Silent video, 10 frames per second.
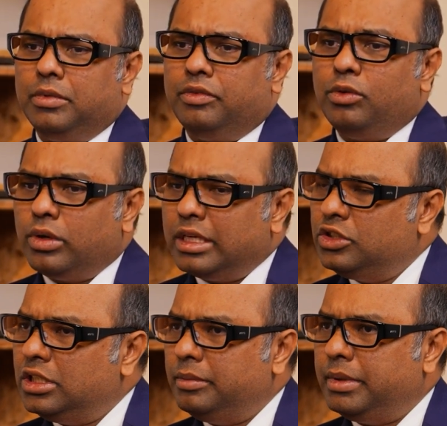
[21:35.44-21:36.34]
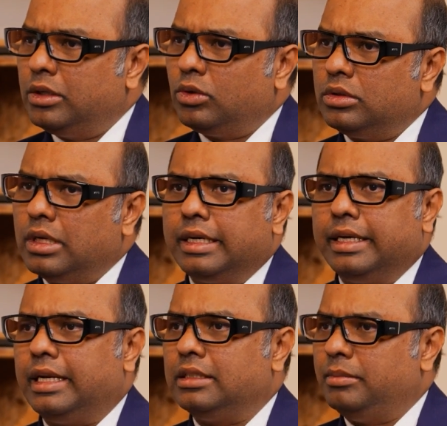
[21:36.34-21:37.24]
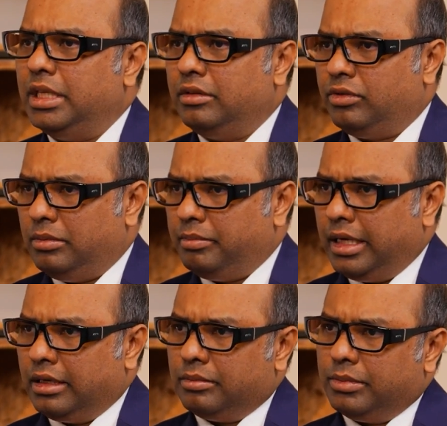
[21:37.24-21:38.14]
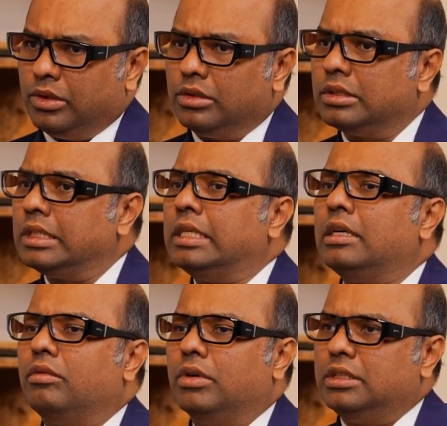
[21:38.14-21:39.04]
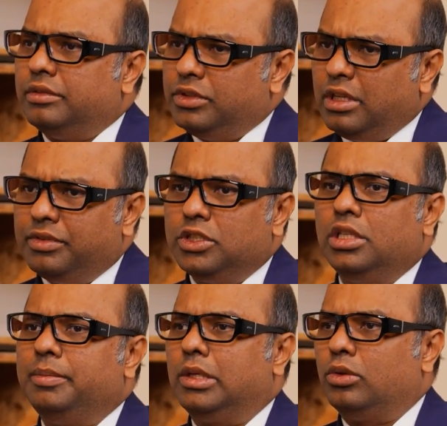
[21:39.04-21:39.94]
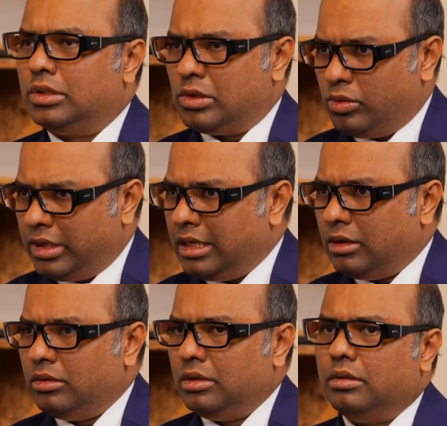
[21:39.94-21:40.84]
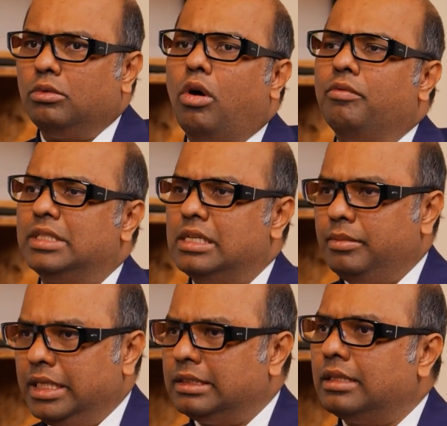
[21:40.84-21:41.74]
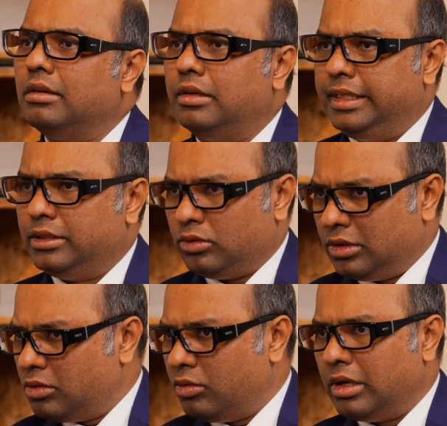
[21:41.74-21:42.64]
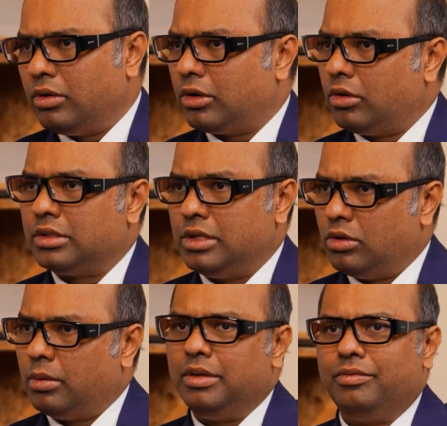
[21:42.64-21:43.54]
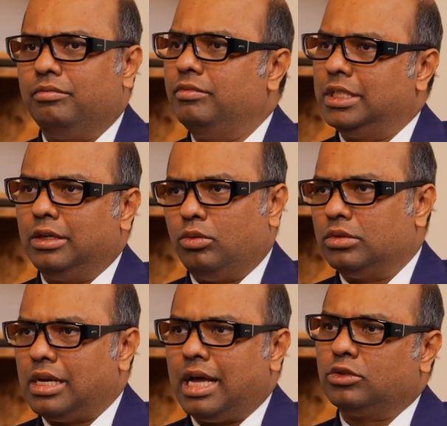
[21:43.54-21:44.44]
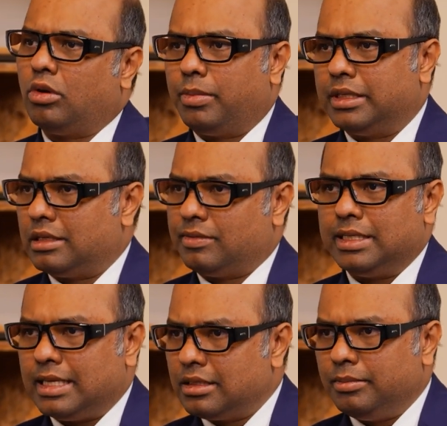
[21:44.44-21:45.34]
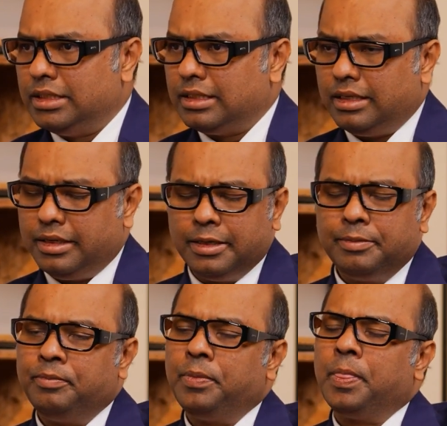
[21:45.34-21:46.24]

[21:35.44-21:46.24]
If you look at GDP growth, again has a meaningful impact, because if the GDP growth is slowing down, obviously means that the earnings growth is slowing down across the economy, which includes the large corporates as well as SMEs in India.